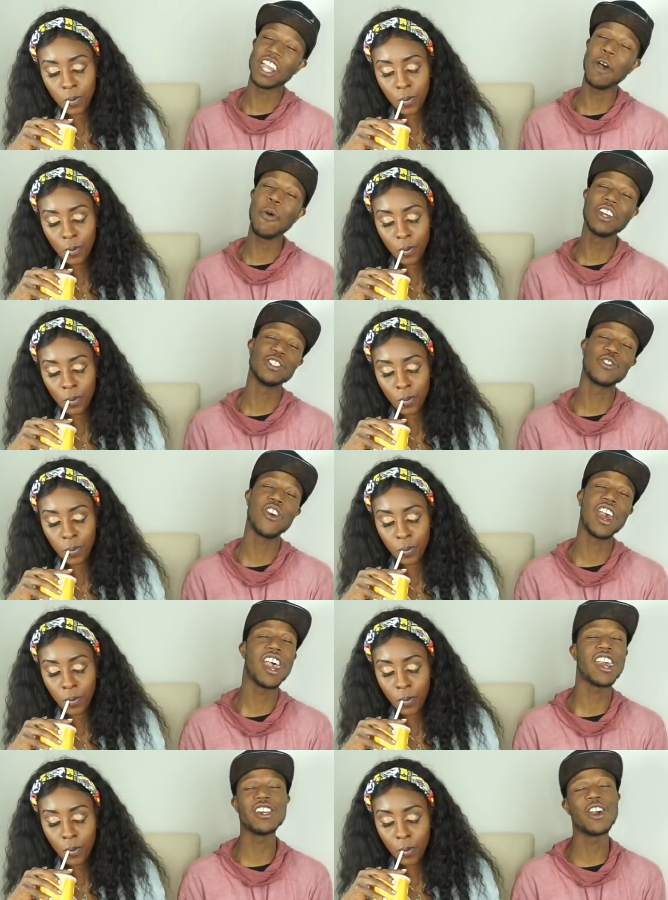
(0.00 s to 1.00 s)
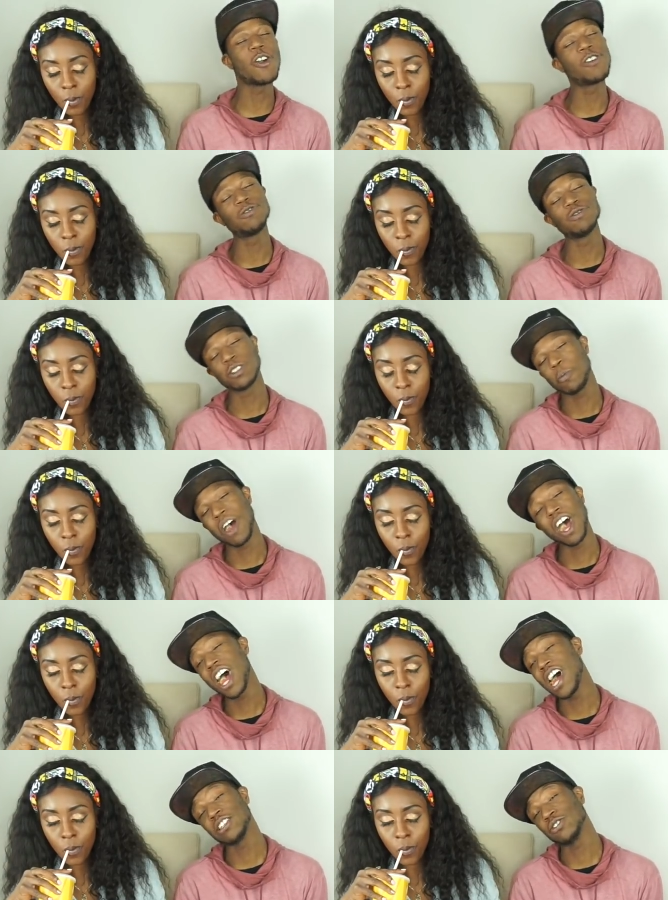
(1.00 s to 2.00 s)
Speaker 1: I wasn't crying though. My
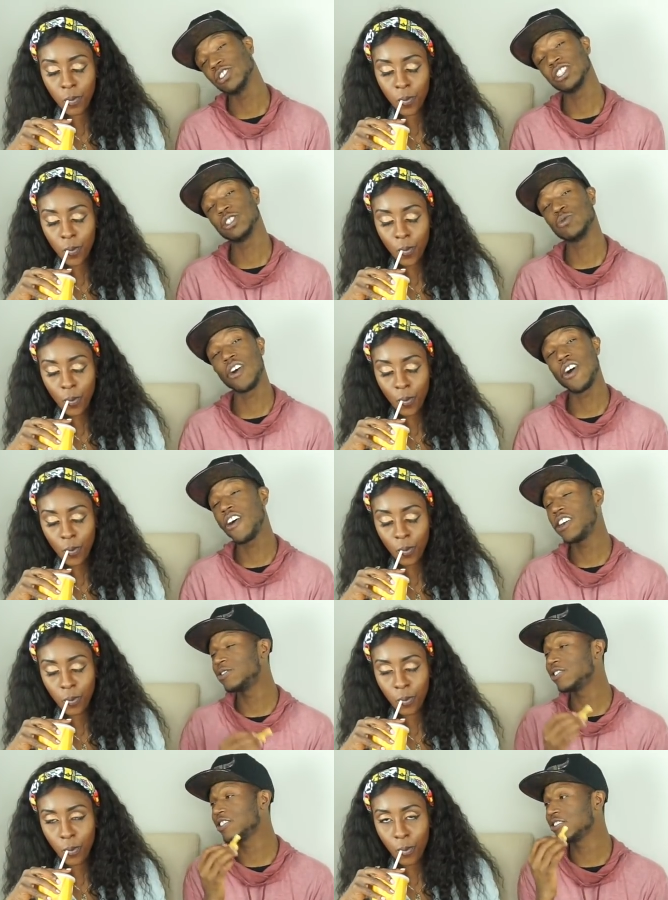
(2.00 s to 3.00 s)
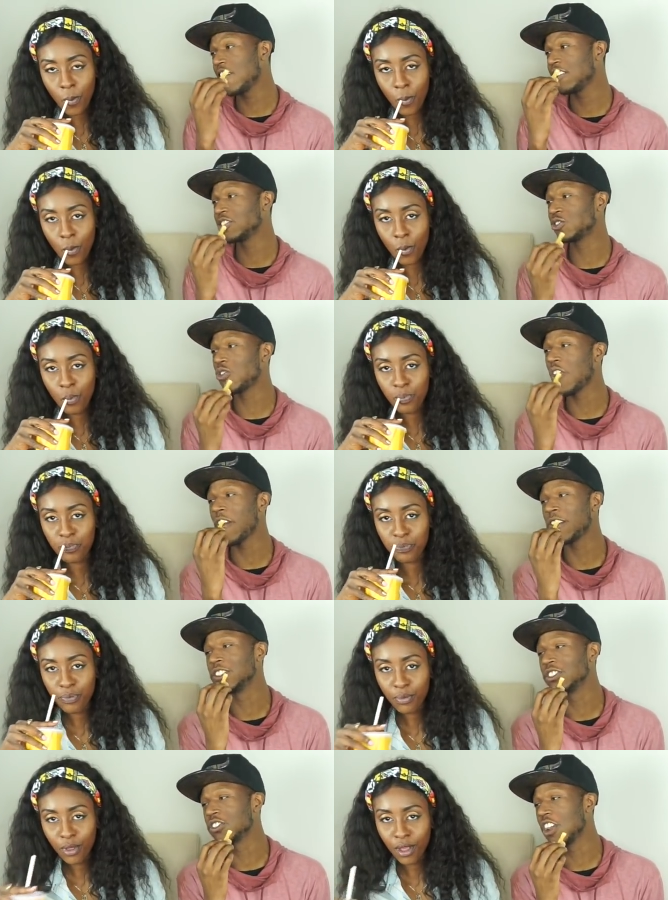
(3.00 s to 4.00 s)
eyes were a little of
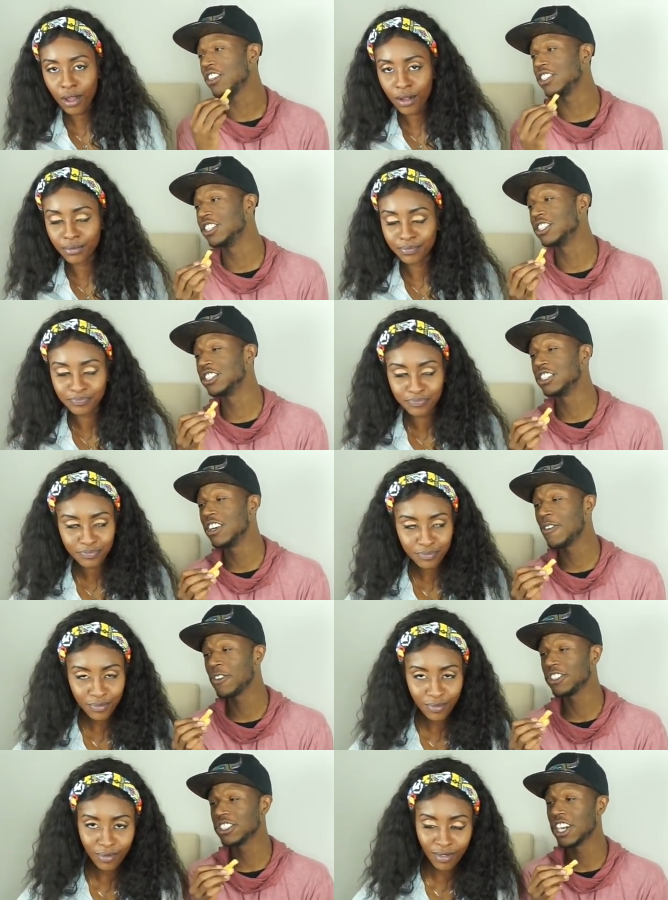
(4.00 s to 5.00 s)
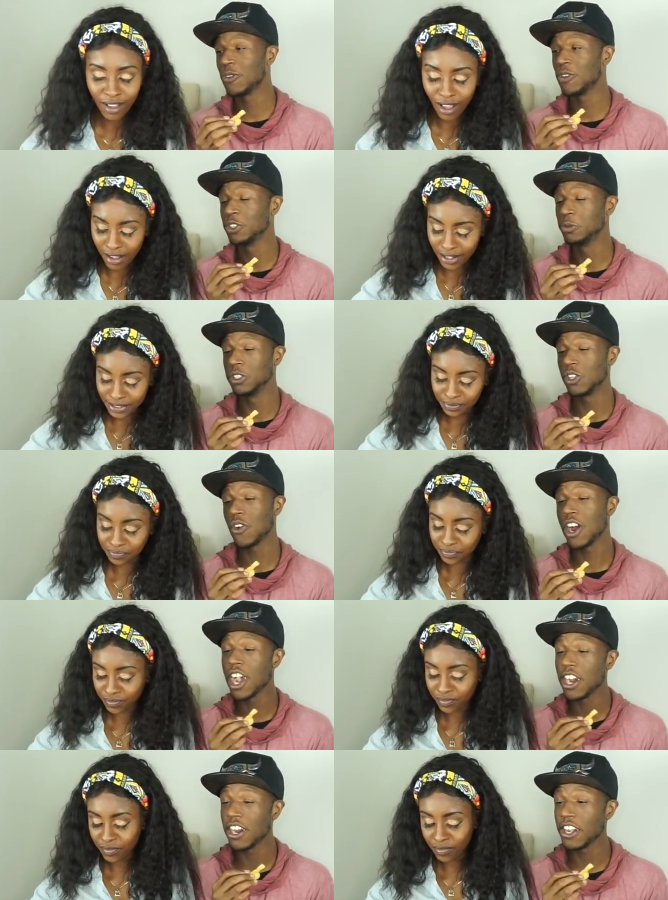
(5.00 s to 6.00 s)
See, that's the difference. Like when you be
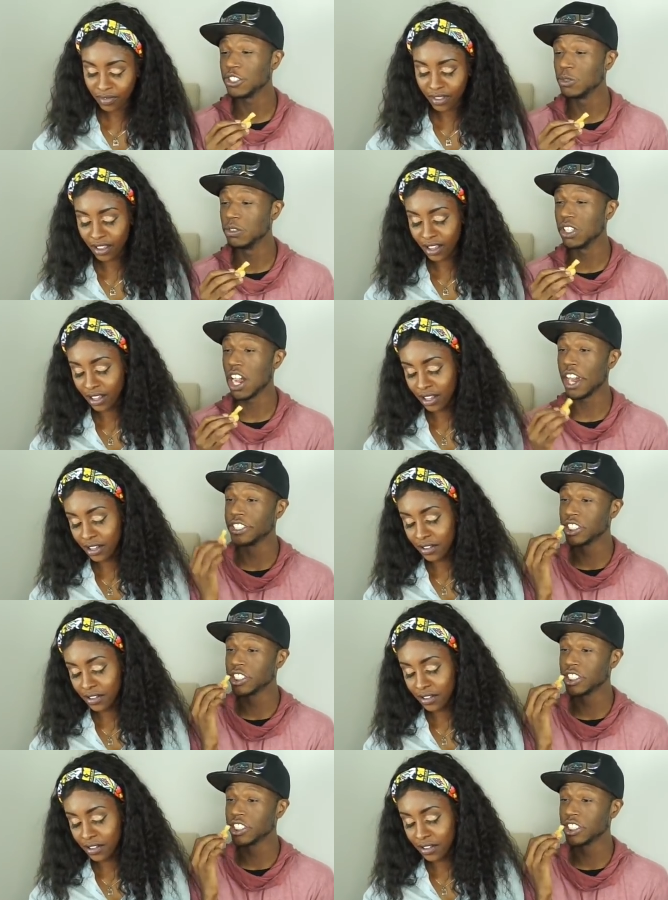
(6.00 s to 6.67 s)
crying, like you be like,